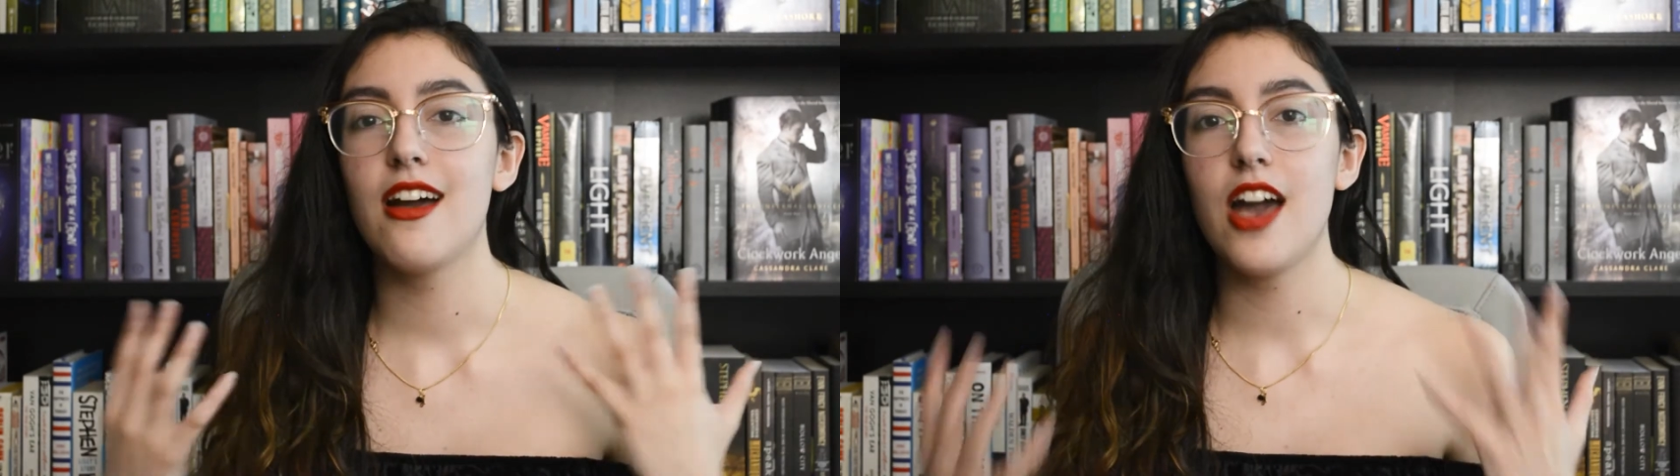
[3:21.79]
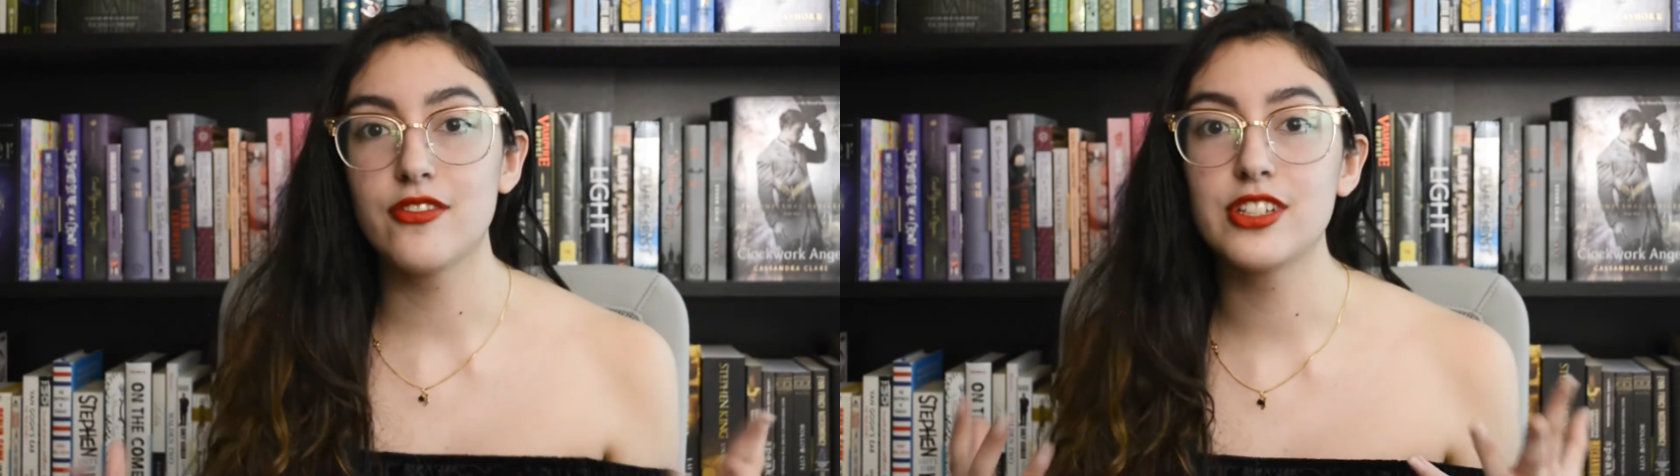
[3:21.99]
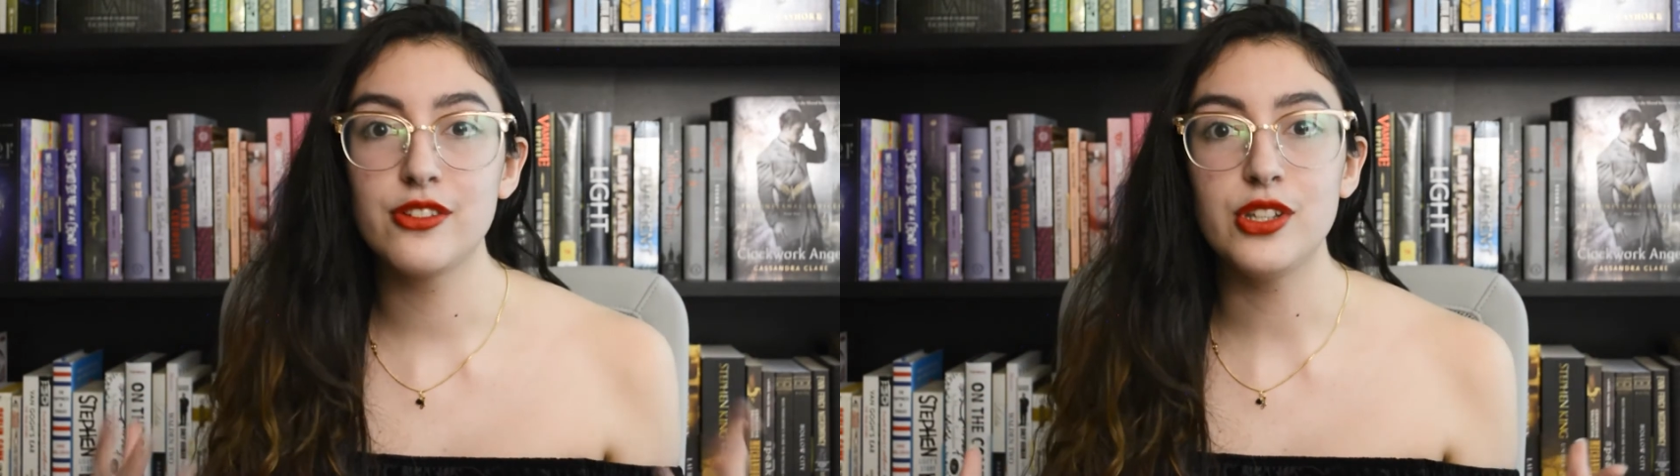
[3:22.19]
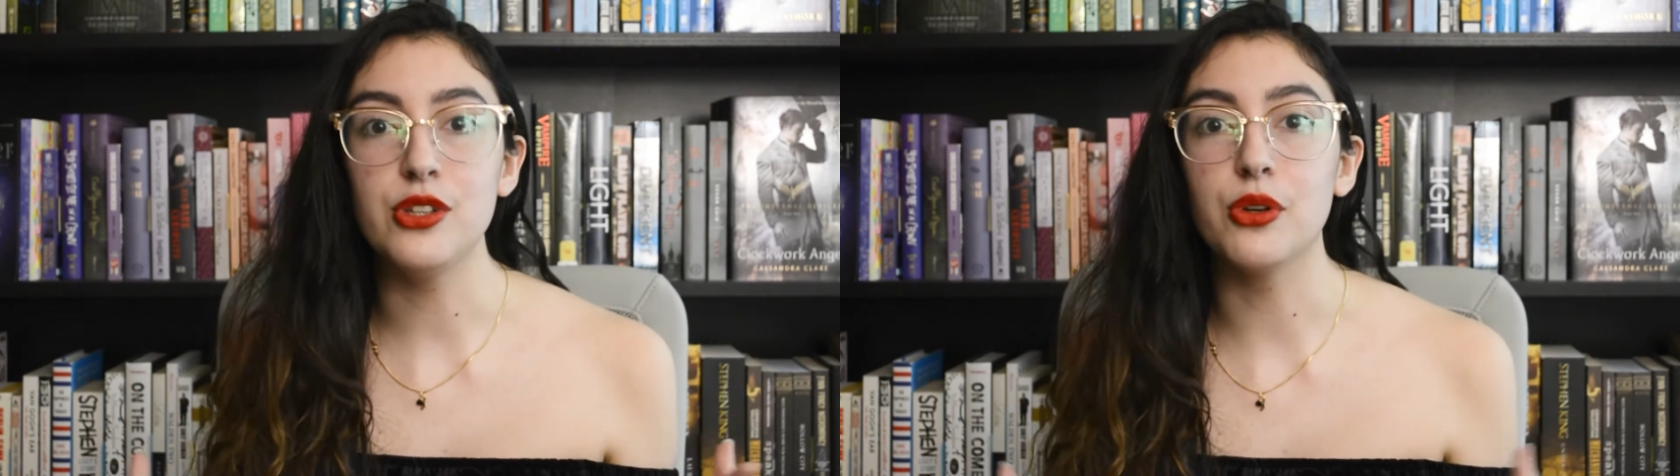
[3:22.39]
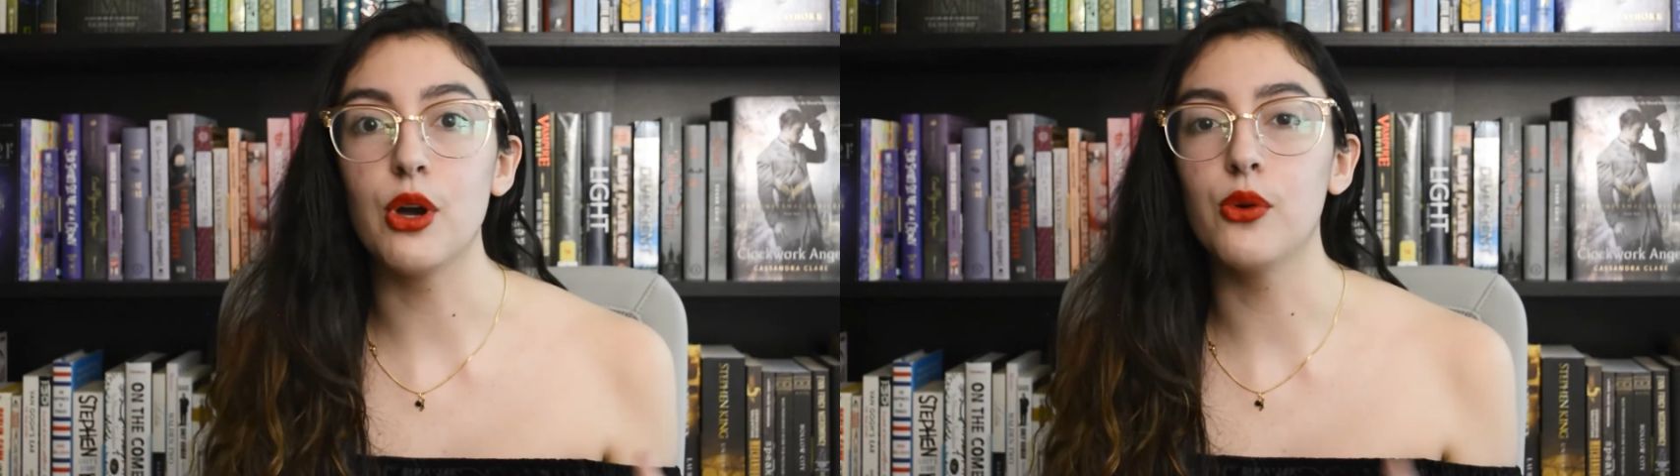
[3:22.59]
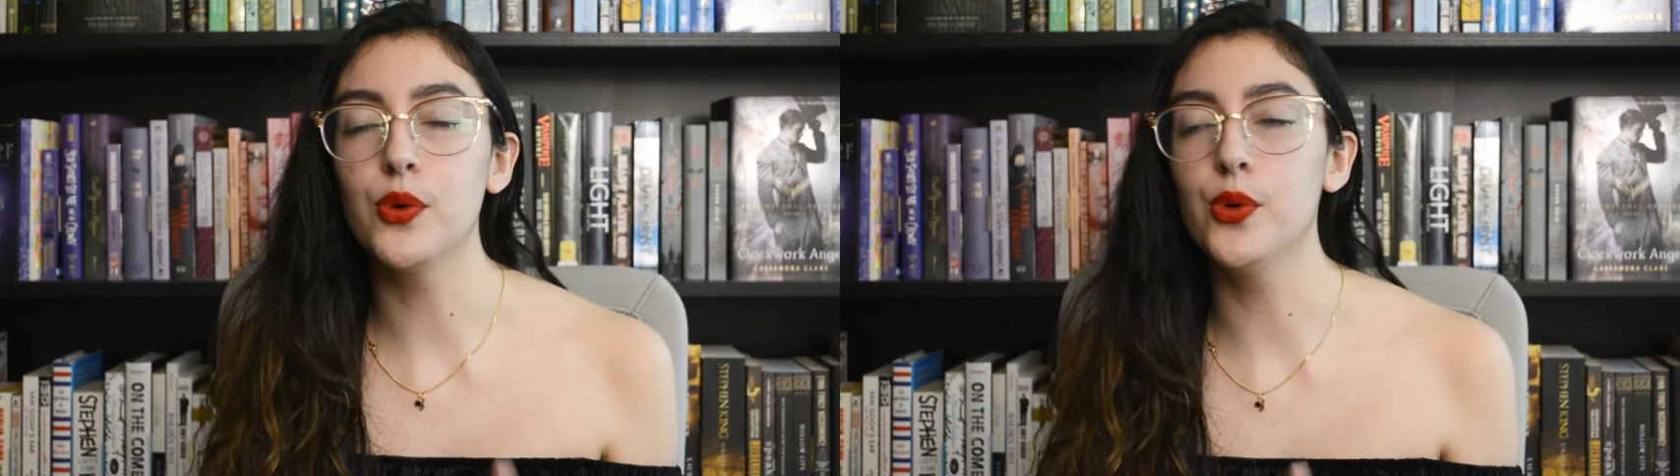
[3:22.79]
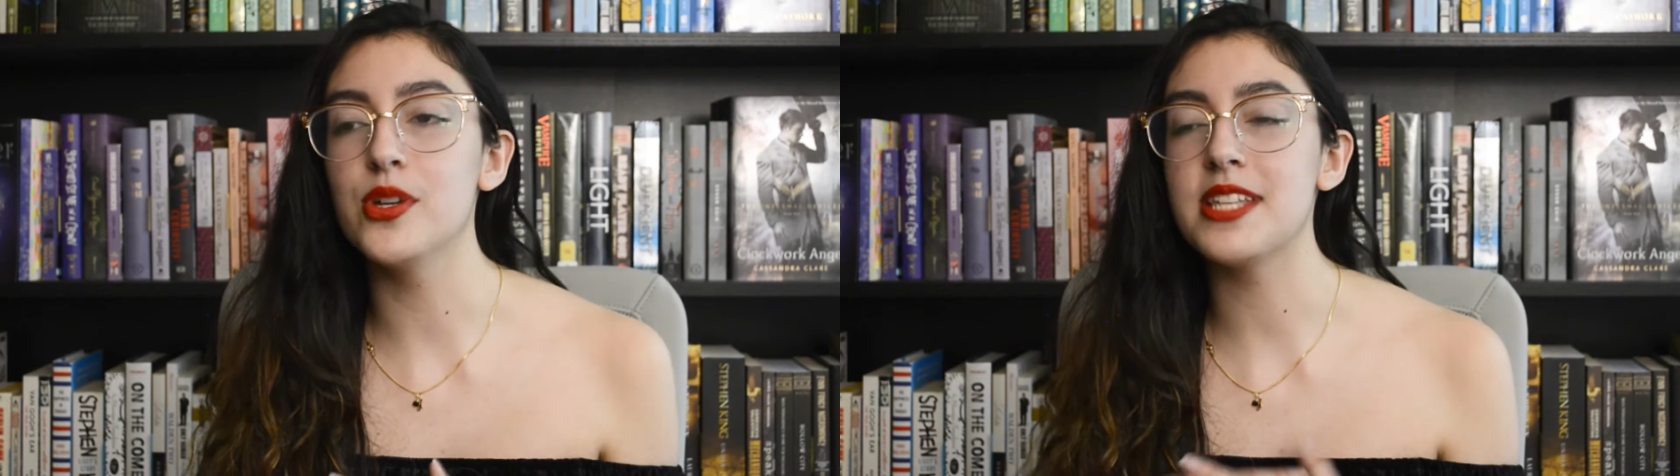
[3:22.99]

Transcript: Evelyn Hugo, who was